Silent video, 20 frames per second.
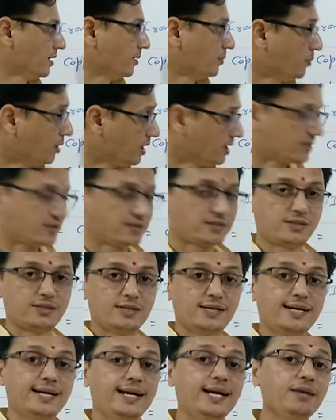But
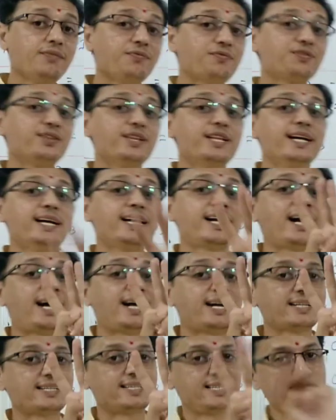if there
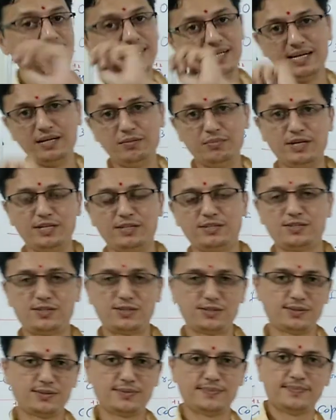are three
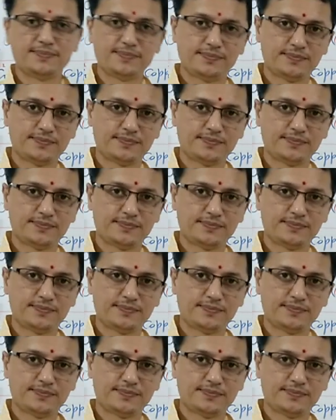elements,